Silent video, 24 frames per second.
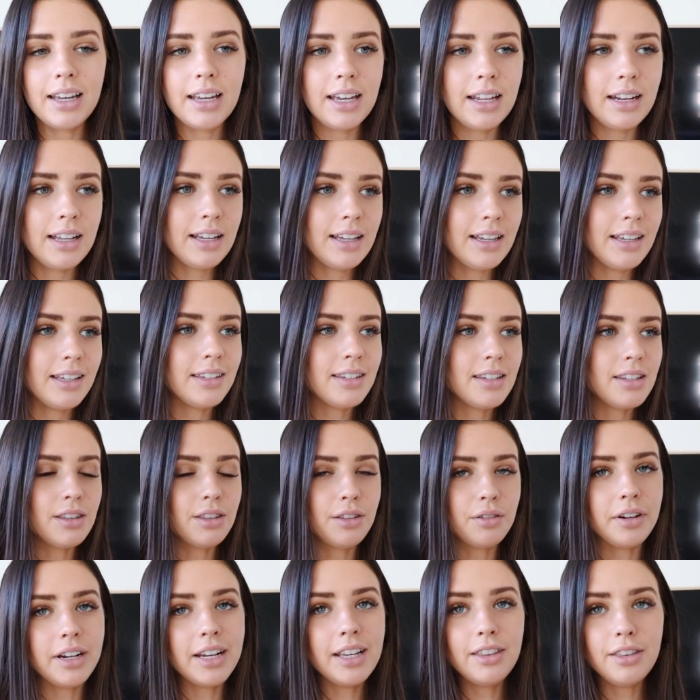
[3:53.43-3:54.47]
It is
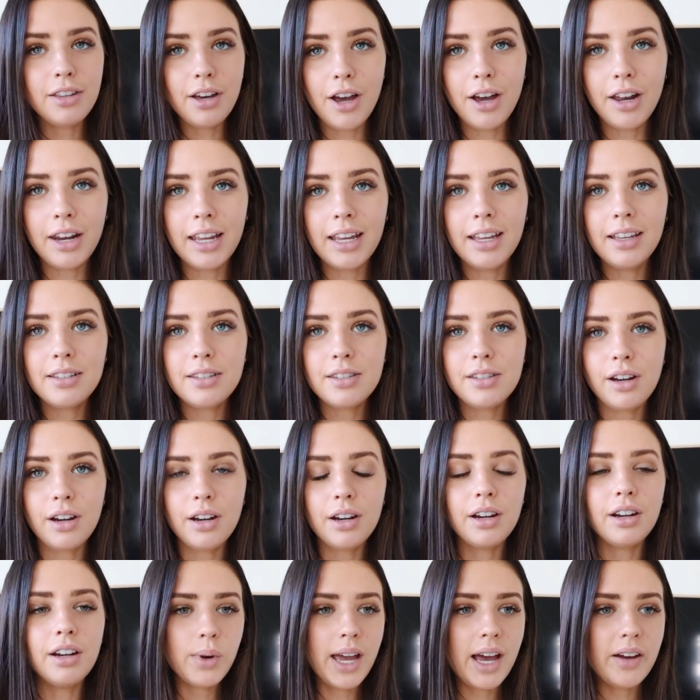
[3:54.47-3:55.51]
3:30,
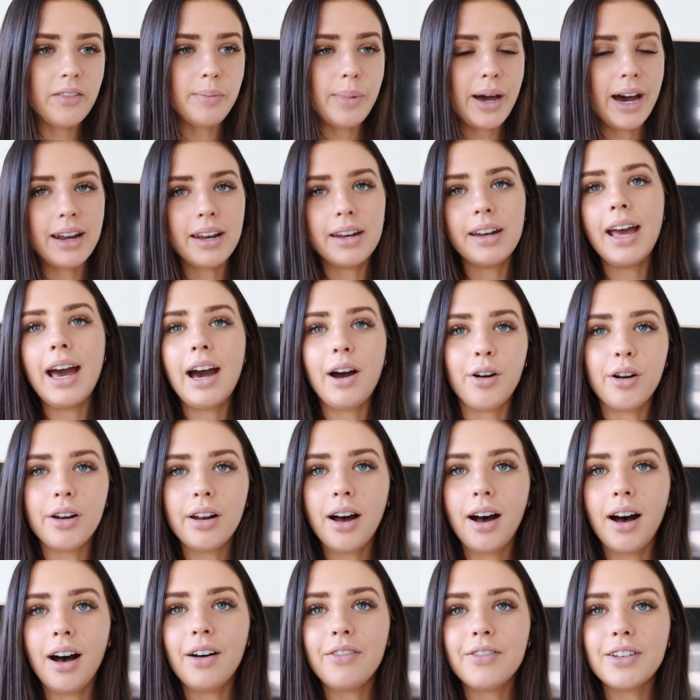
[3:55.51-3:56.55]
so we have about an hour and a
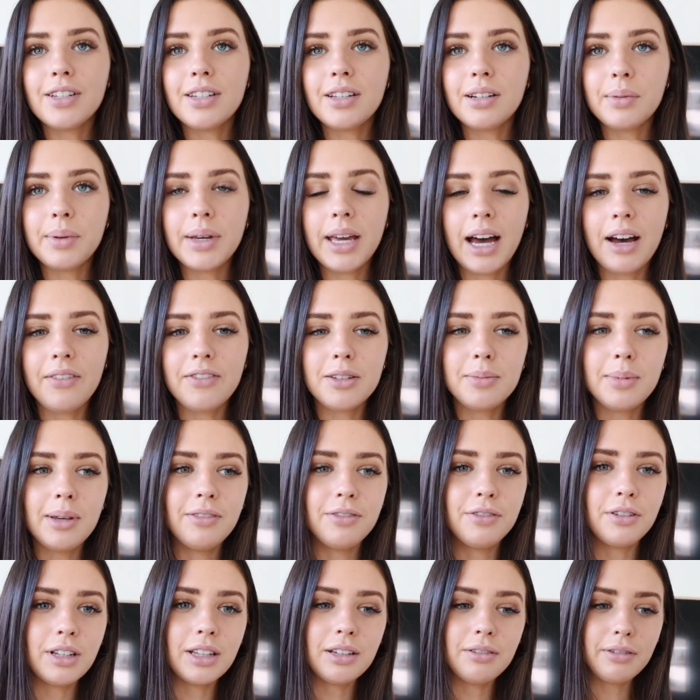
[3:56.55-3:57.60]
half until we have to be
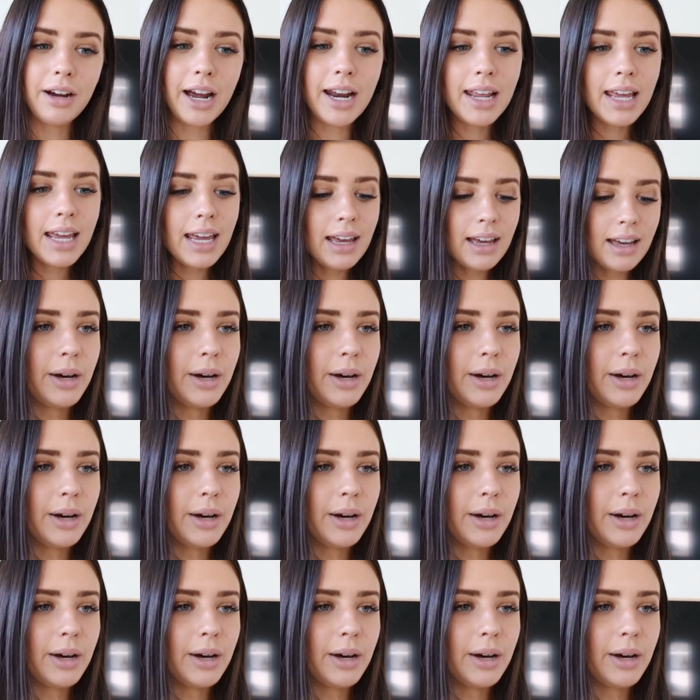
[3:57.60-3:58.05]
fully ready,